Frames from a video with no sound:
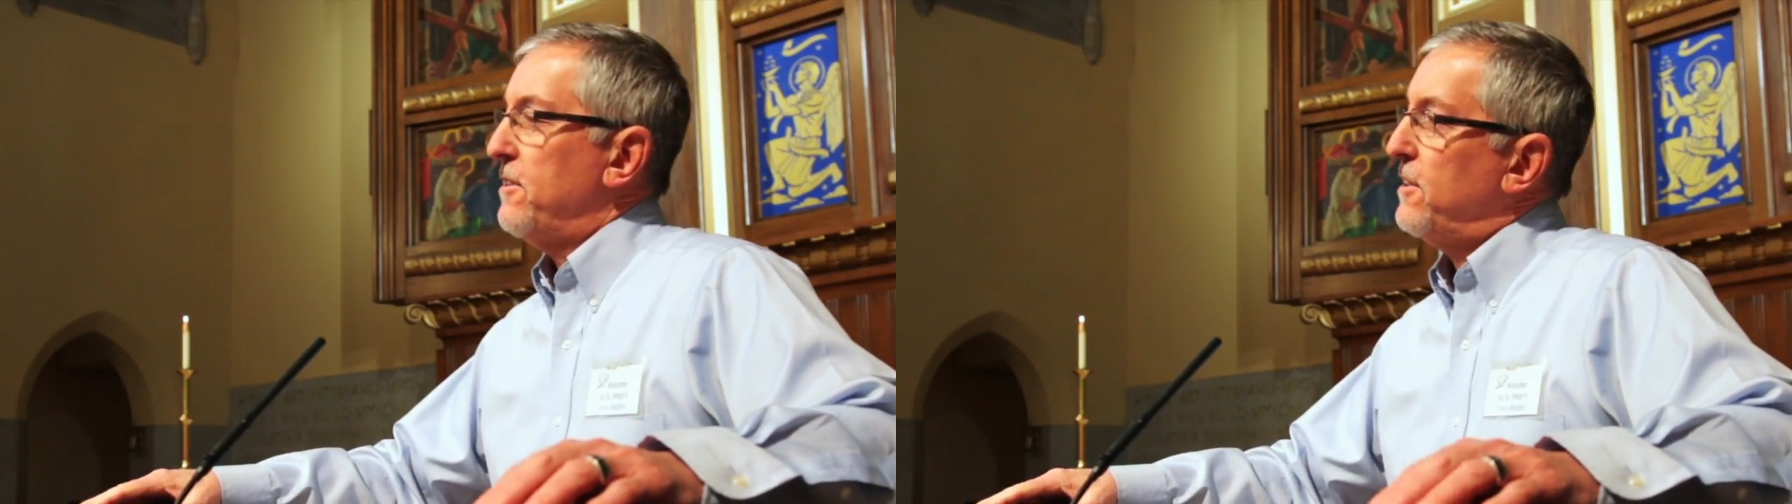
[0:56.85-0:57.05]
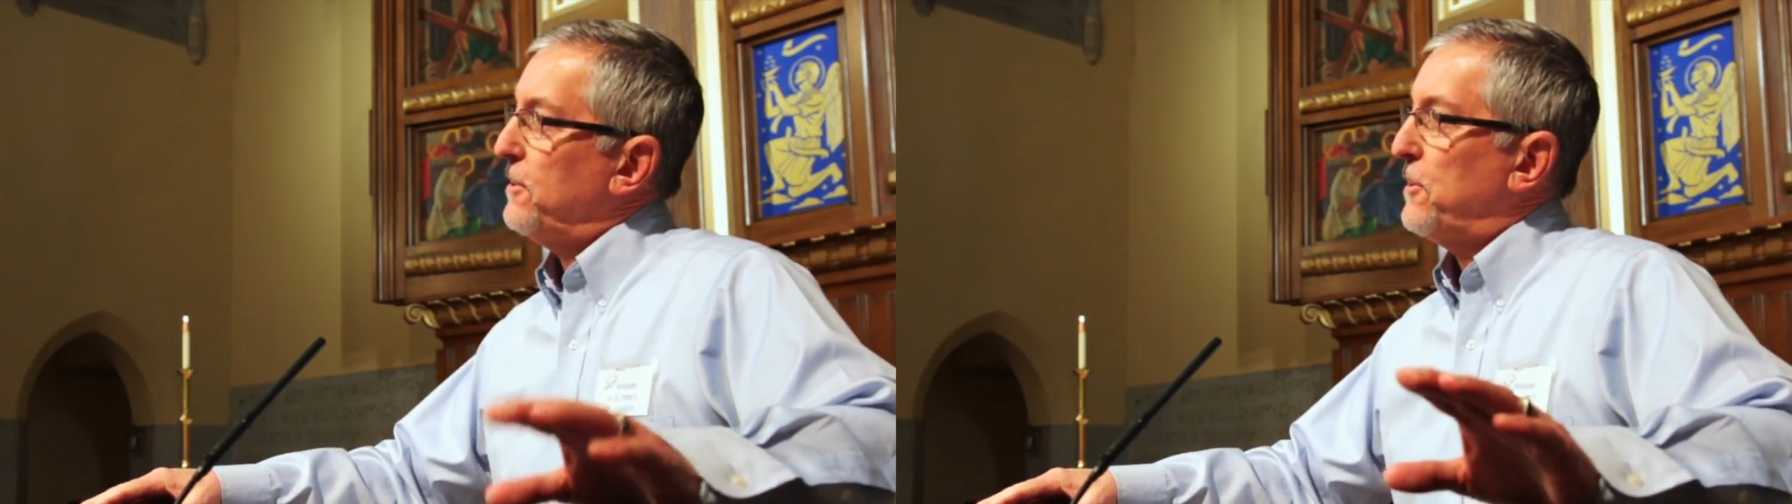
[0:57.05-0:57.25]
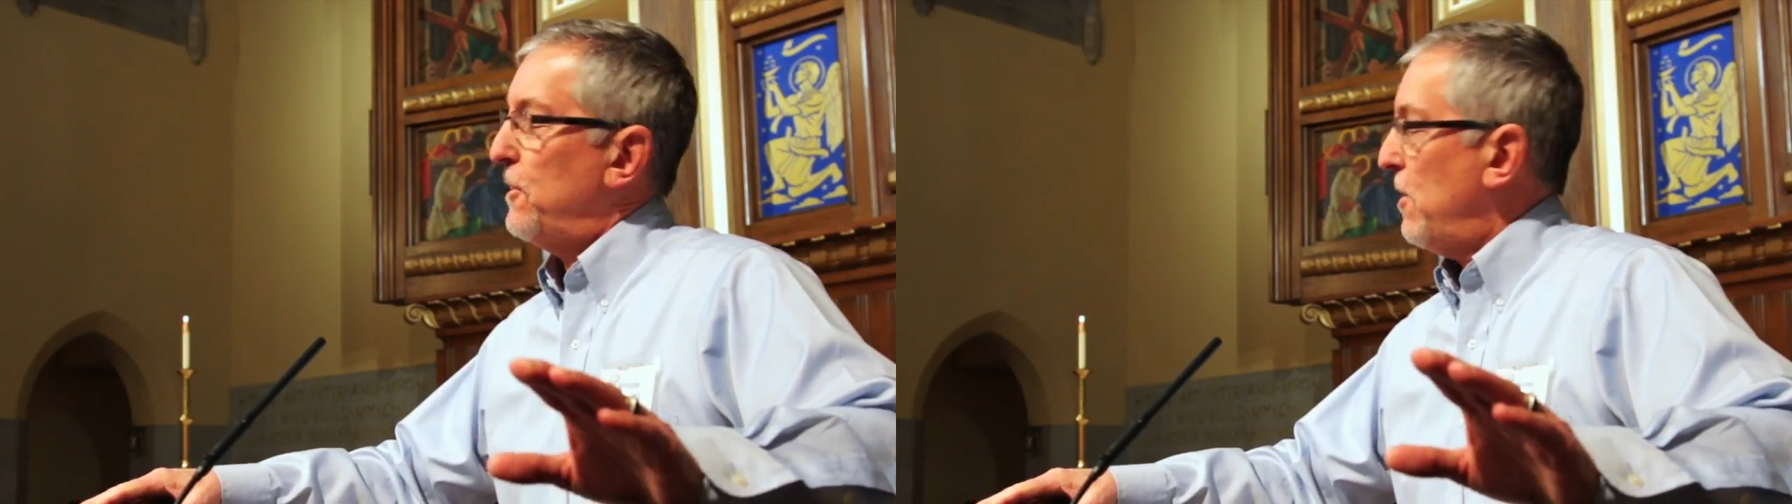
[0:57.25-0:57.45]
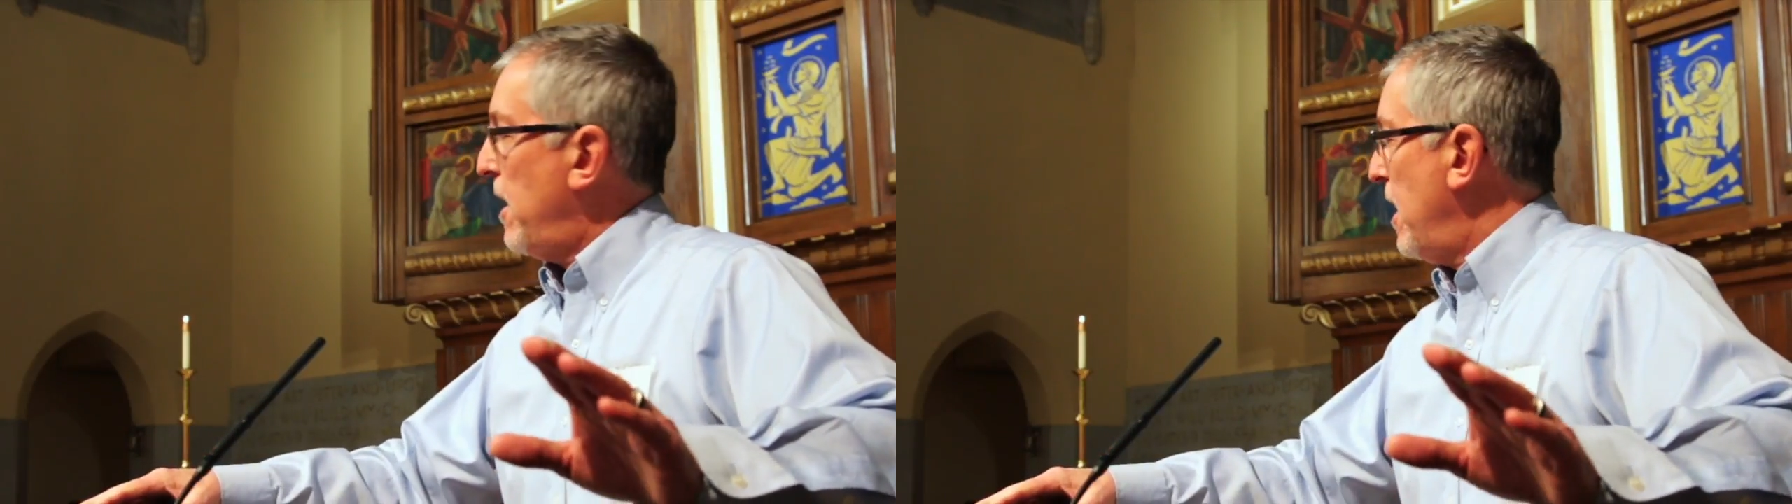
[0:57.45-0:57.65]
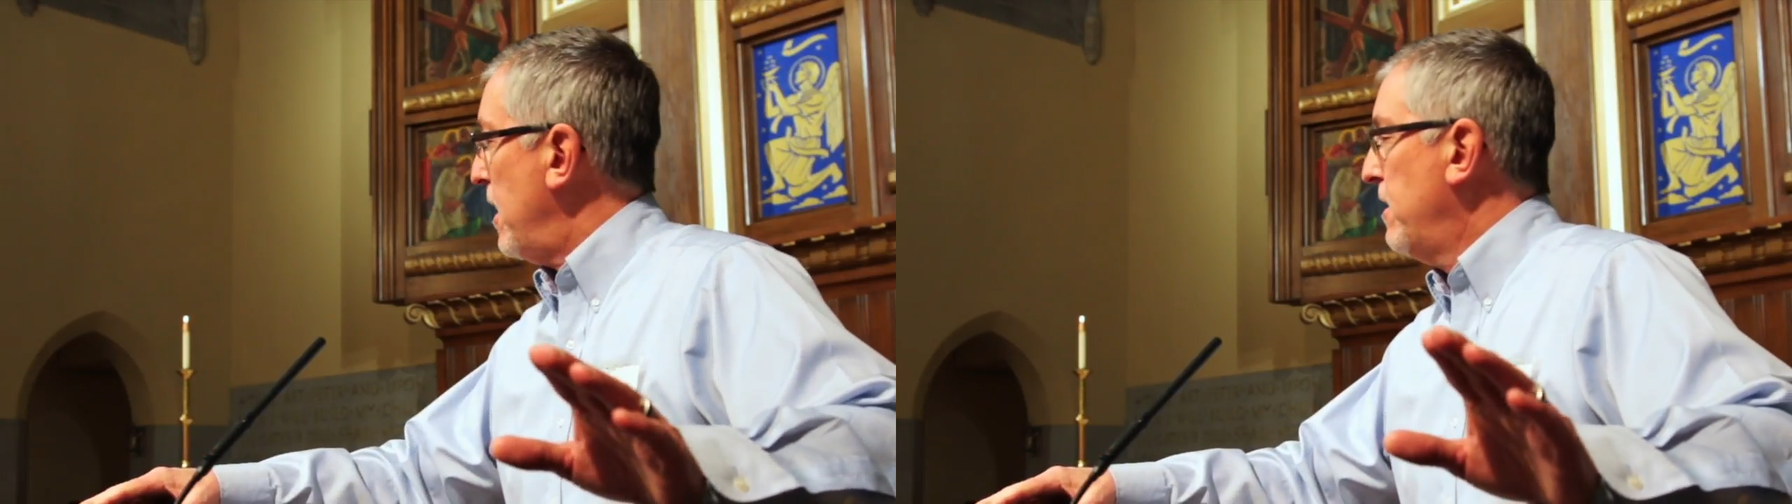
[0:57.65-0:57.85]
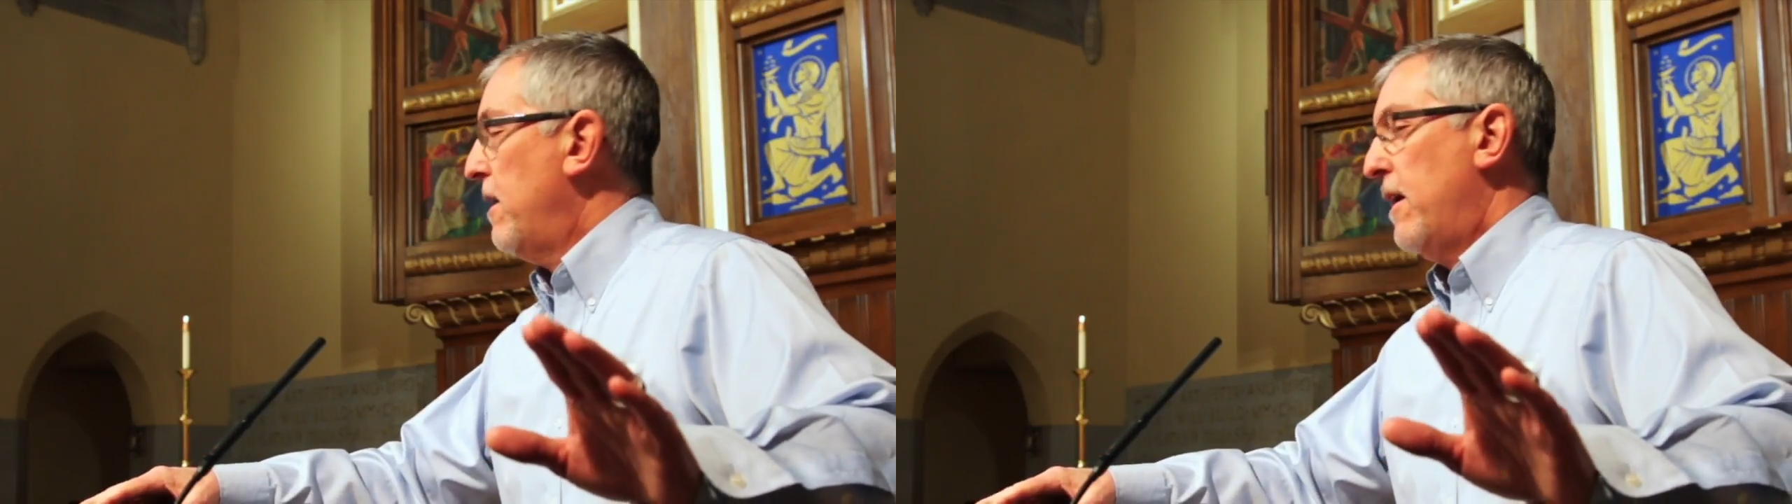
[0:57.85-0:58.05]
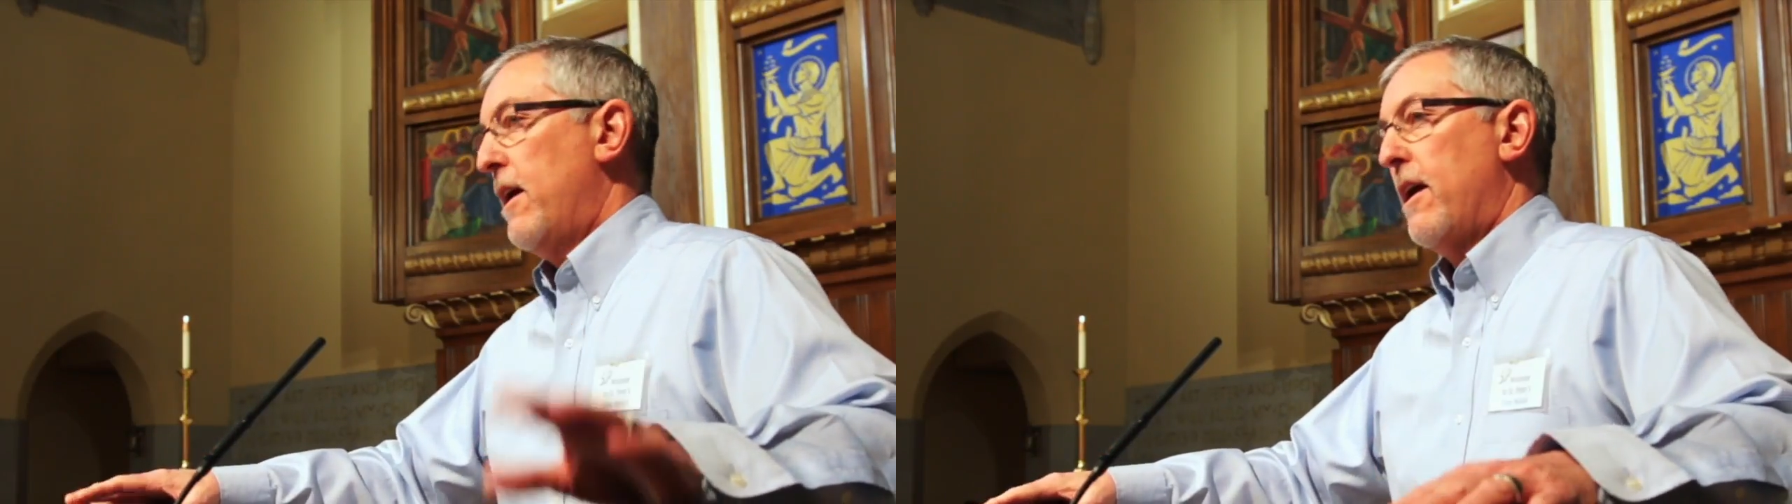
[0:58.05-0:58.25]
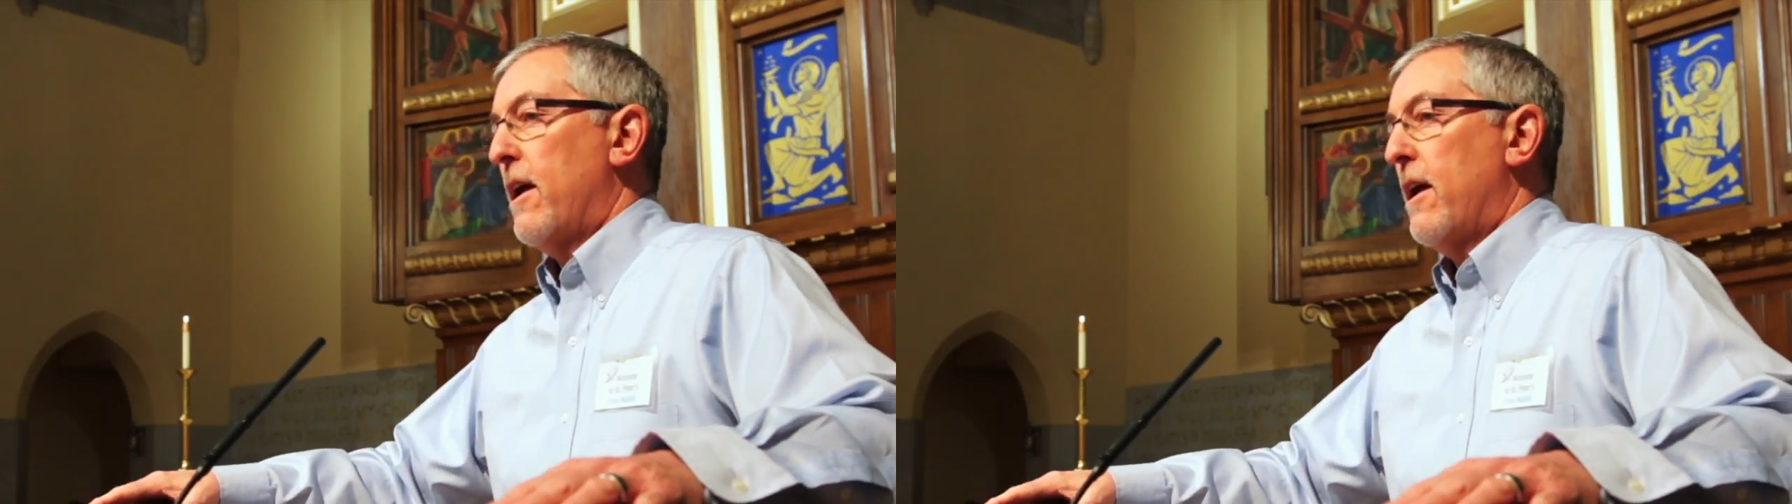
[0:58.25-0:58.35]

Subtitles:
tilted her head.